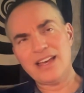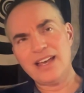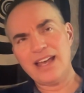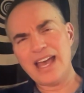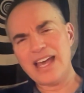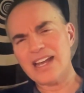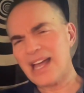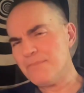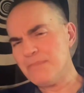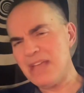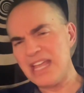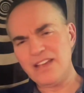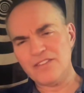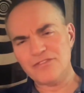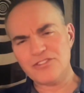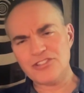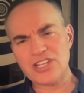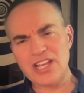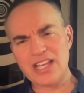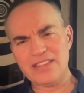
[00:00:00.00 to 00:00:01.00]
and I may have
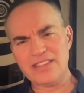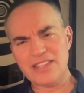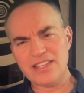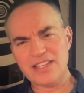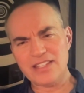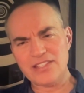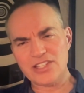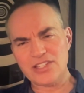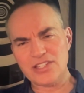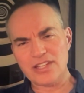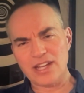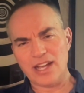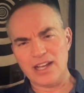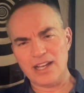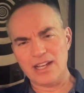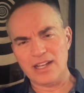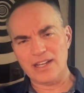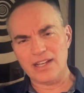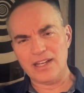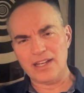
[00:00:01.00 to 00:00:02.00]
said this
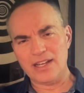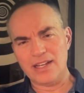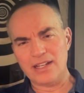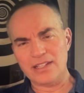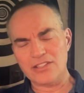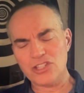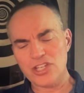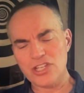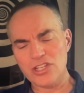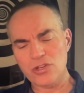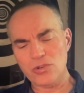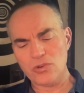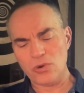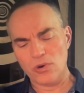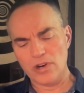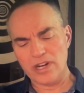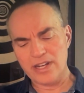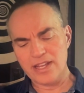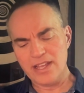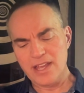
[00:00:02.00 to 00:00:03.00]
to you,
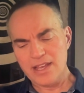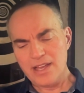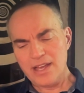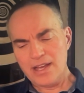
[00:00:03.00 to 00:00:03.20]
Courtney,